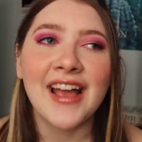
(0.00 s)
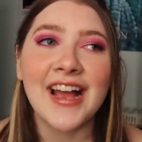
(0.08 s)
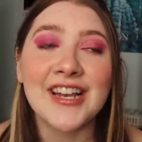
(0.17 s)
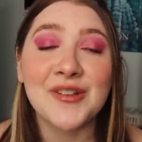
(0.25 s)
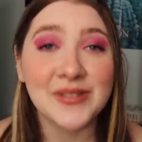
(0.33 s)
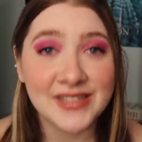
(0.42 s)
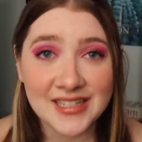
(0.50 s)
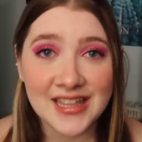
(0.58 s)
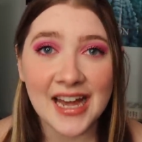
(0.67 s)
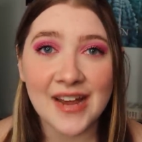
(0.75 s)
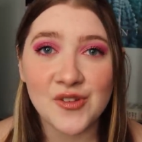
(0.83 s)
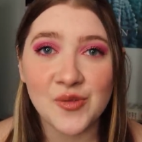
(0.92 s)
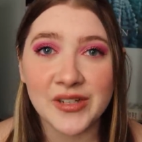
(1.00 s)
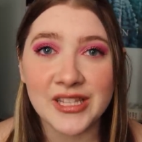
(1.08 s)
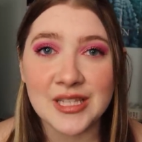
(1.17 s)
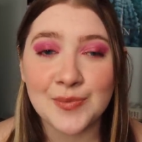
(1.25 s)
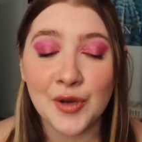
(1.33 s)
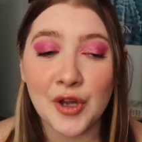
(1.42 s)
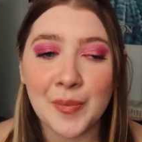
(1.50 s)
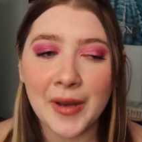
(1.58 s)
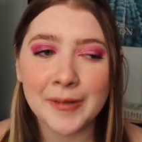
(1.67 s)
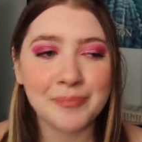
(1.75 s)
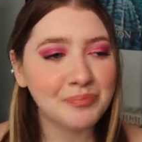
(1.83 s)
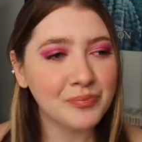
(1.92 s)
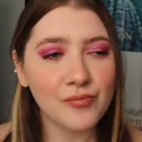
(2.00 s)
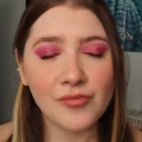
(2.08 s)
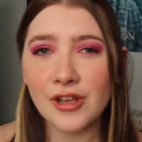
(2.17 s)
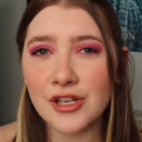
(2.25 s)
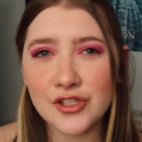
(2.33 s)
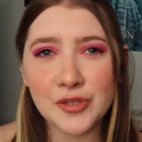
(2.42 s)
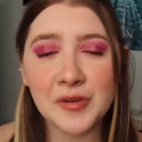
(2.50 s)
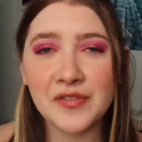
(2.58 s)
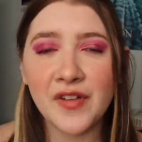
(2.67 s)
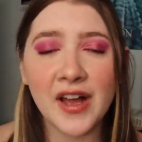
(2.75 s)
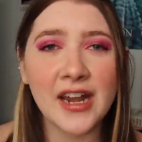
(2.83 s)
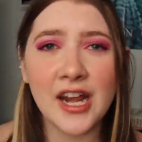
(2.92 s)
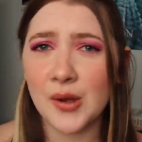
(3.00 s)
And you'll see that if you read this book. But super fun.